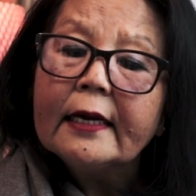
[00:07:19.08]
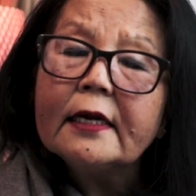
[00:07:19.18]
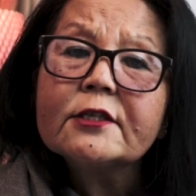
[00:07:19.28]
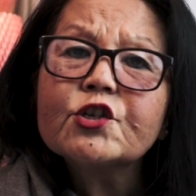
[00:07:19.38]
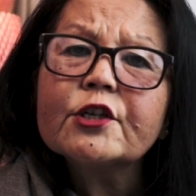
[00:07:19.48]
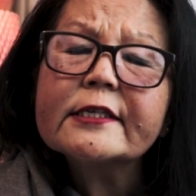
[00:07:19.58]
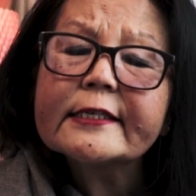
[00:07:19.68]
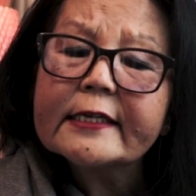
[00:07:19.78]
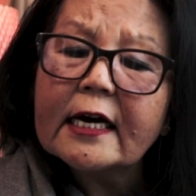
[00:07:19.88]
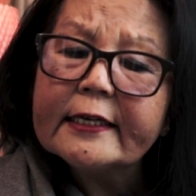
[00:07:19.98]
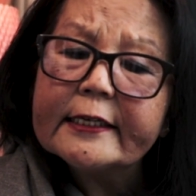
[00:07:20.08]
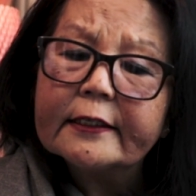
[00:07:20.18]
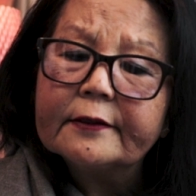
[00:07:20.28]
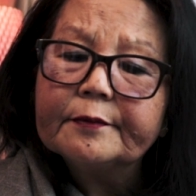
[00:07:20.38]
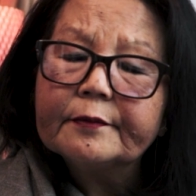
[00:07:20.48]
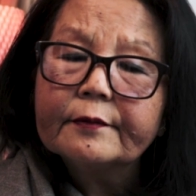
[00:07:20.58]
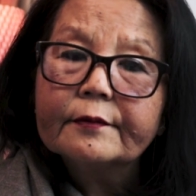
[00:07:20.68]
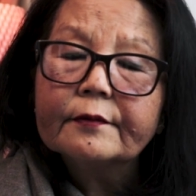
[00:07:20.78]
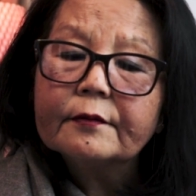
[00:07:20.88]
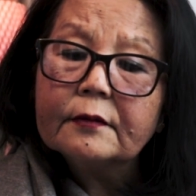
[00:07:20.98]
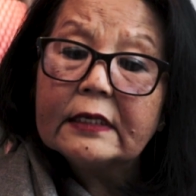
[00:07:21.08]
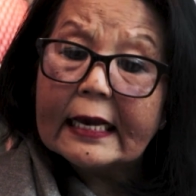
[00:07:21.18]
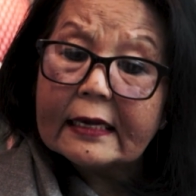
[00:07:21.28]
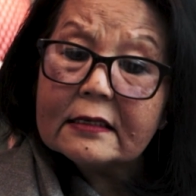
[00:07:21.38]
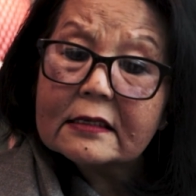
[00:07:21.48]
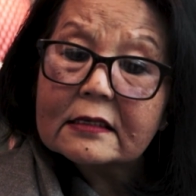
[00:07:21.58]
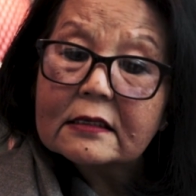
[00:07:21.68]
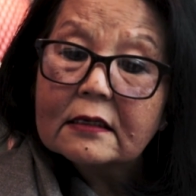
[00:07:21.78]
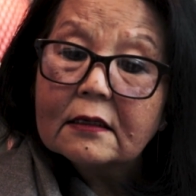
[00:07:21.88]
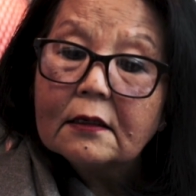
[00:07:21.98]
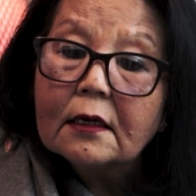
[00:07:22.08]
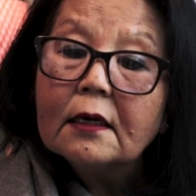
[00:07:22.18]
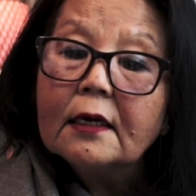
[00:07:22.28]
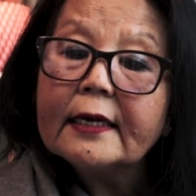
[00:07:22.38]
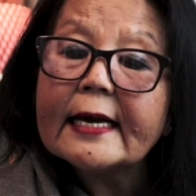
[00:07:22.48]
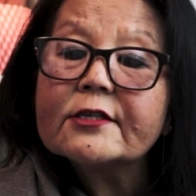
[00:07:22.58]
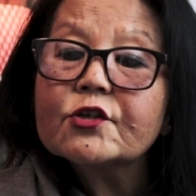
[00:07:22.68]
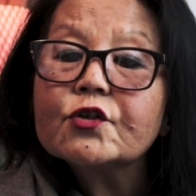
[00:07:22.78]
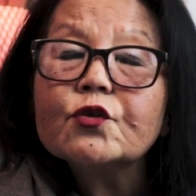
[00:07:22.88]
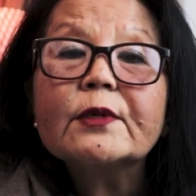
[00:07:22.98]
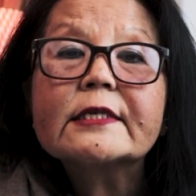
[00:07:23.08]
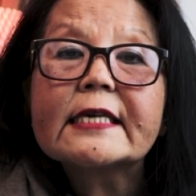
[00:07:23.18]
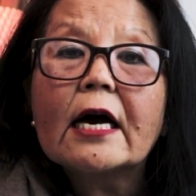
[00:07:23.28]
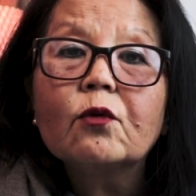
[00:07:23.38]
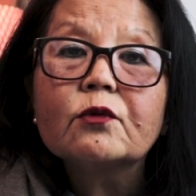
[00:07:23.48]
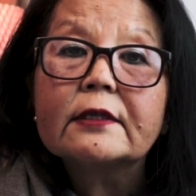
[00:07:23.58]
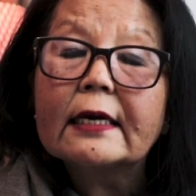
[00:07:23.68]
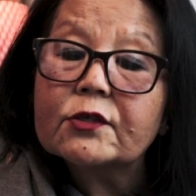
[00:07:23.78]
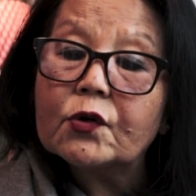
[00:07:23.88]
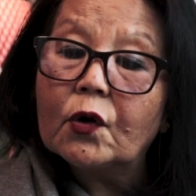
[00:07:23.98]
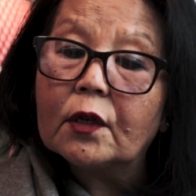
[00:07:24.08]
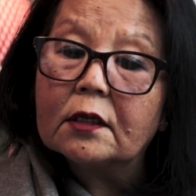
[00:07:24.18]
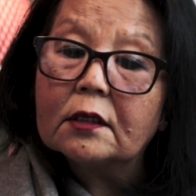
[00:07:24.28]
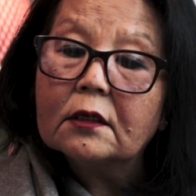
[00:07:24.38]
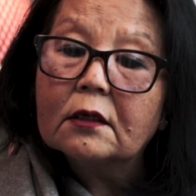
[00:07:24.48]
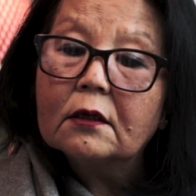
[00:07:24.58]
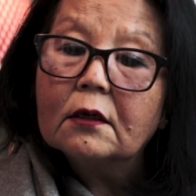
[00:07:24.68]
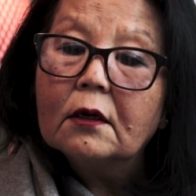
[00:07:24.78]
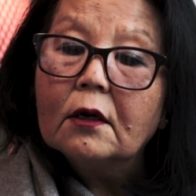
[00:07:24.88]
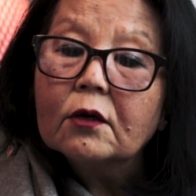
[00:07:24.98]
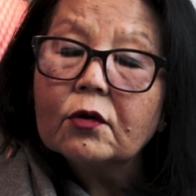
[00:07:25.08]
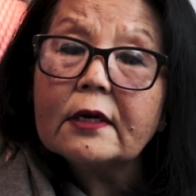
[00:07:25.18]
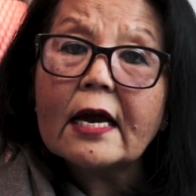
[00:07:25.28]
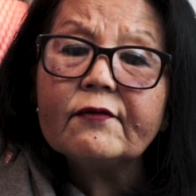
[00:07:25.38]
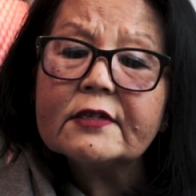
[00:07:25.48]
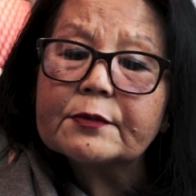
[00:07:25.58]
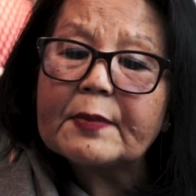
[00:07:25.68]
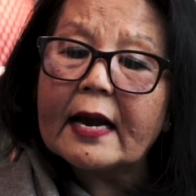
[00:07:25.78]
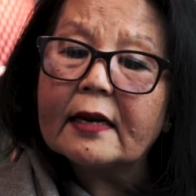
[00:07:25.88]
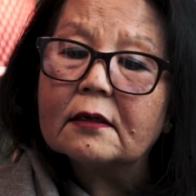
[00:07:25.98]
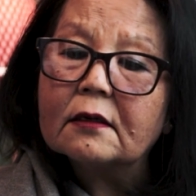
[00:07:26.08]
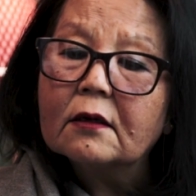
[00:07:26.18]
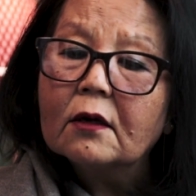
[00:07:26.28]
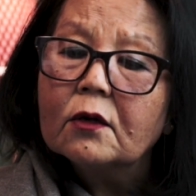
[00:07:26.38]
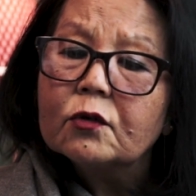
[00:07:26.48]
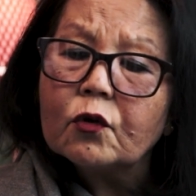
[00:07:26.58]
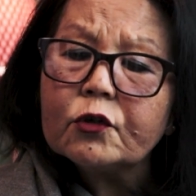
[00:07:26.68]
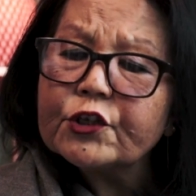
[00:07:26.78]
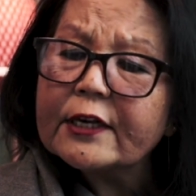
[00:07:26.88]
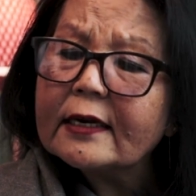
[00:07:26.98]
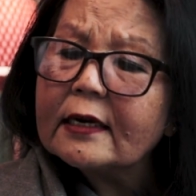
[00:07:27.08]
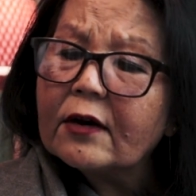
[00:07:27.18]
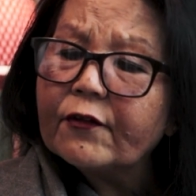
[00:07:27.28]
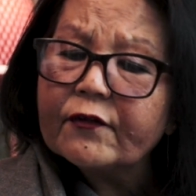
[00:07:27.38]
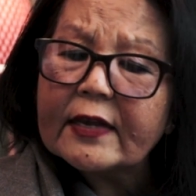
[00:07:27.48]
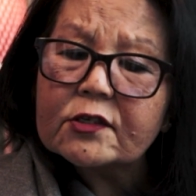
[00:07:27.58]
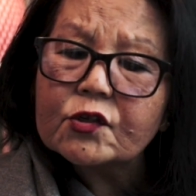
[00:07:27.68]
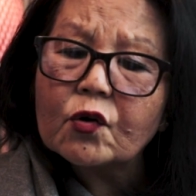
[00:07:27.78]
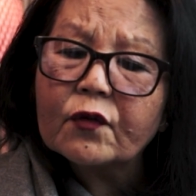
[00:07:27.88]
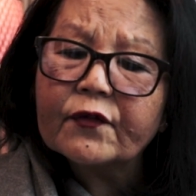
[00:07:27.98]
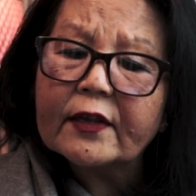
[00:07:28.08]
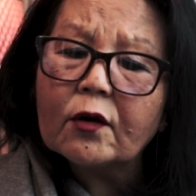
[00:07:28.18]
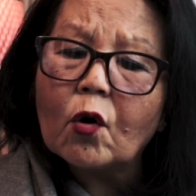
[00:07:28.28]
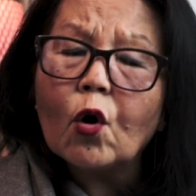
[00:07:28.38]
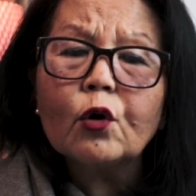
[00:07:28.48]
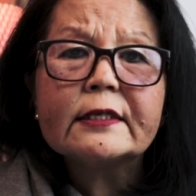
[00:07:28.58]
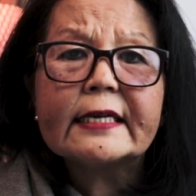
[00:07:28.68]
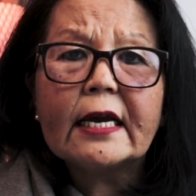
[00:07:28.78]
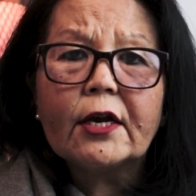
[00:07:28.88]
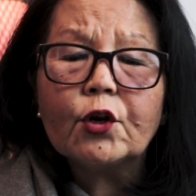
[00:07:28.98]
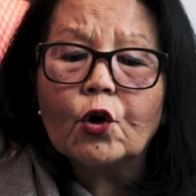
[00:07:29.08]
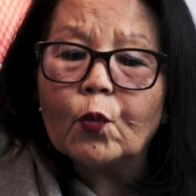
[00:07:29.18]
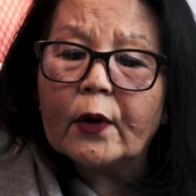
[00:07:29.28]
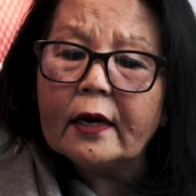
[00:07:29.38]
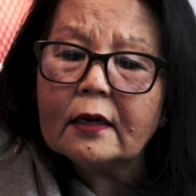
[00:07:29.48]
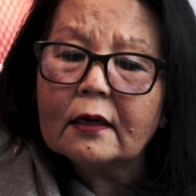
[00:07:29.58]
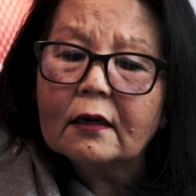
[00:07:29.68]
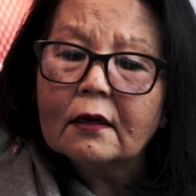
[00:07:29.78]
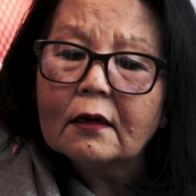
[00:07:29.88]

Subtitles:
It's just an idea. Yes? It has to do with sound, that's all. Good heavens, man! Don't you get enough of that sort of thing all day in your work?